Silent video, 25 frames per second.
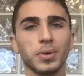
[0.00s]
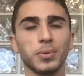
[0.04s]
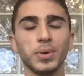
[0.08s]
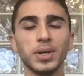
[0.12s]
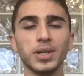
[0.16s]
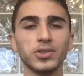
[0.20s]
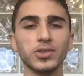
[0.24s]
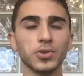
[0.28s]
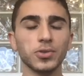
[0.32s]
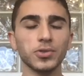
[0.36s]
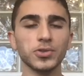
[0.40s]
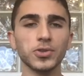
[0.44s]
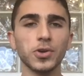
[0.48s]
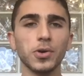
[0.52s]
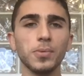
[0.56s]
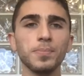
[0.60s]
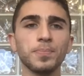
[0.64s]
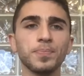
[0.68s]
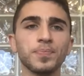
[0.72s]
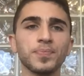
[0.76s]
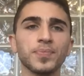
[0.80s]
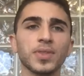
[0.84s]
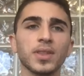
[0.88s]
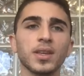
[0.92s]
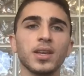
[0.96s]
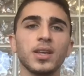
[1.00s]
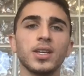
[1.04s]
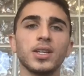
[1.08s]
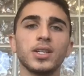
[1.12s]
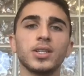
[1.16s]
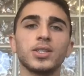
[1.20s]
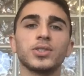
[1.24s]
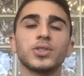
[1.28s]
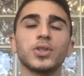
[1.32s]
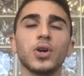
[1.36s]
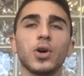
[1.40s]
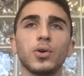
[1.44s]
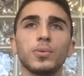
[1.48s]
weeks or so.
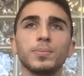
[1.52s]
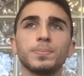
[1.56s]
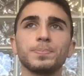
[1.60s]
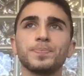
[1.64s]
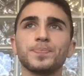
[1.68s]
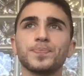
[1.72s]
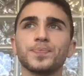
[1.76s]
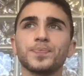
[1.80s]
So